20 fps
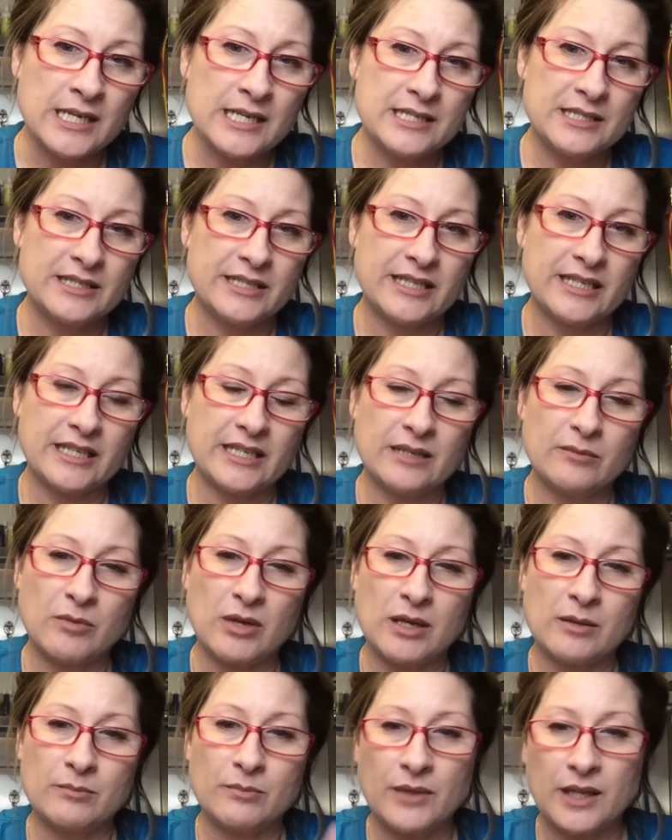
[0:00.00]

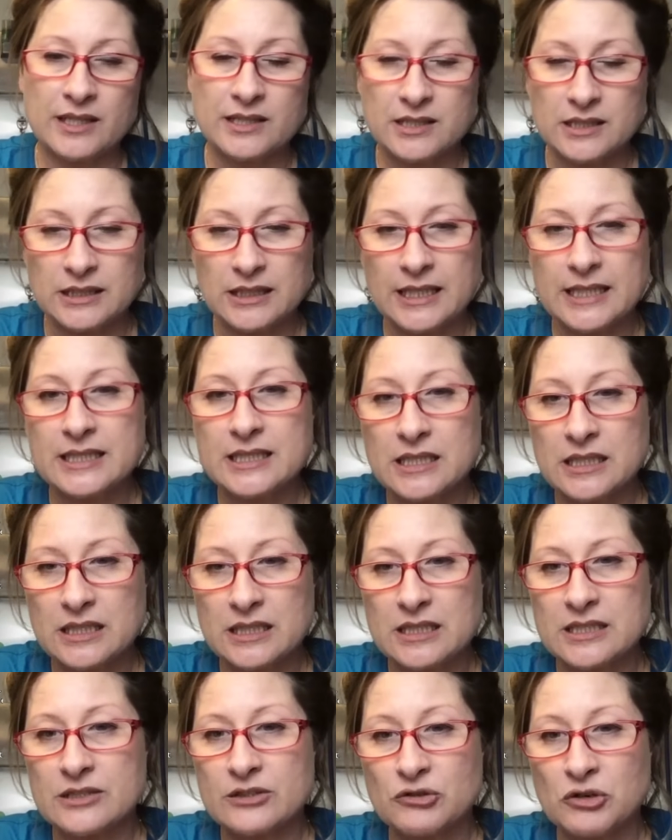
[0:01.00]
CMM, that's linked in the
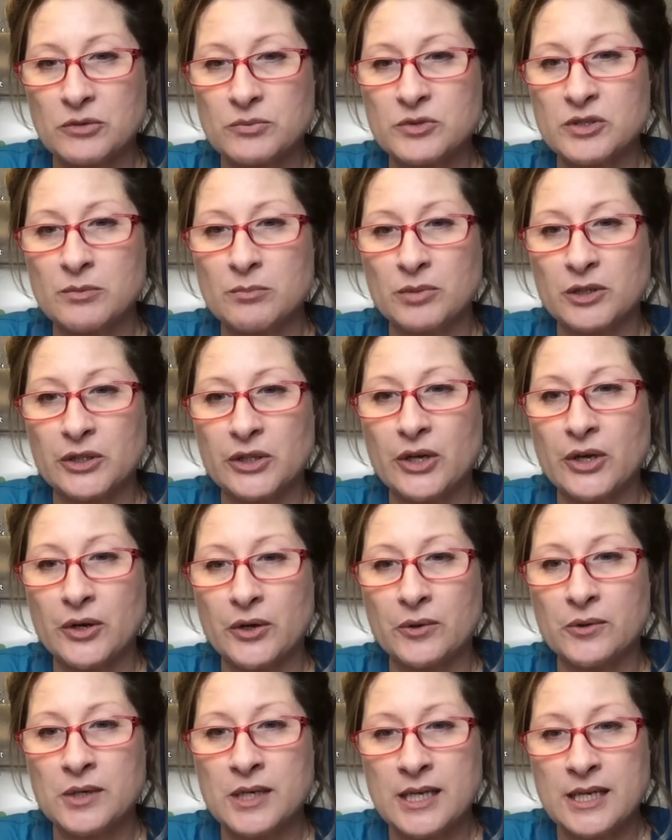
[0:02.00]
description
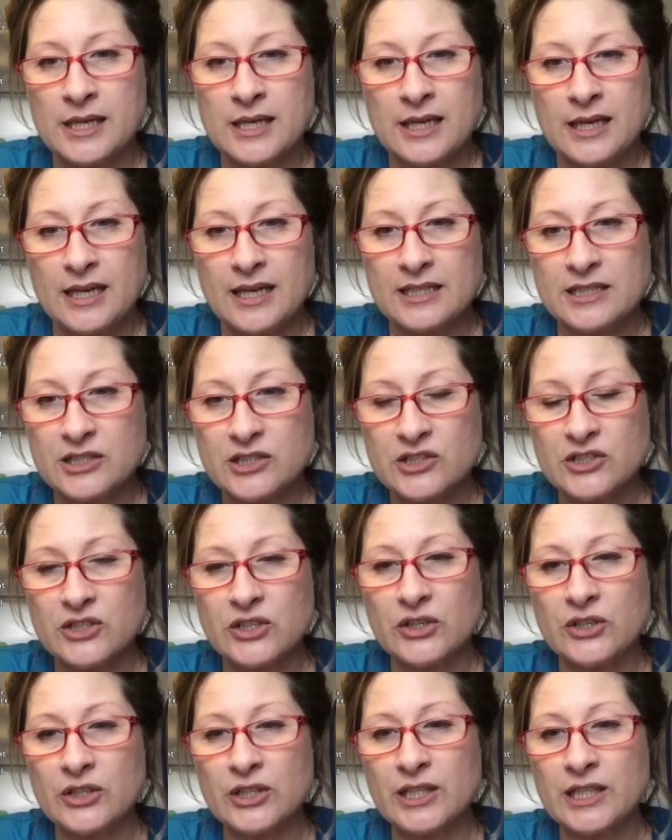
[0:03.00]
below. It's
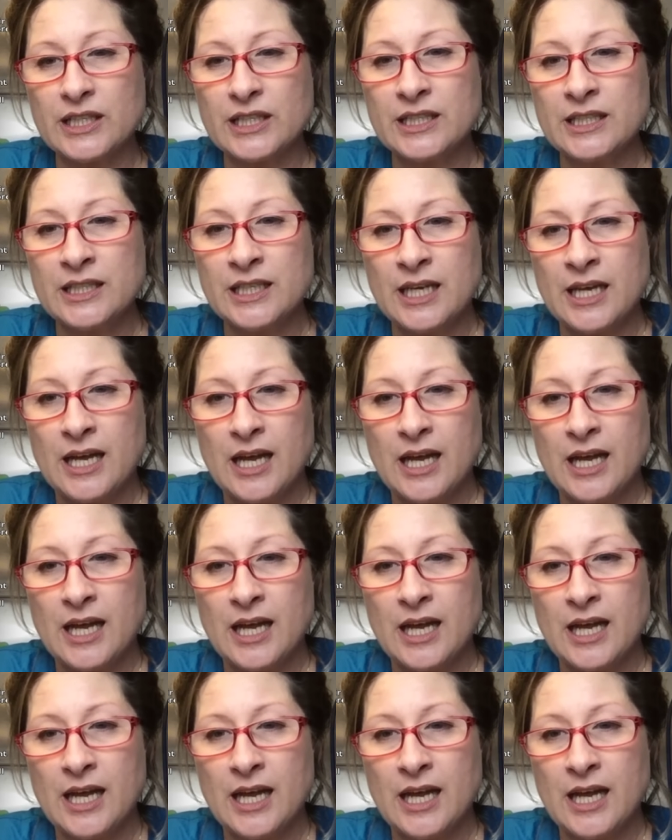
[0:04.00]
sturdy.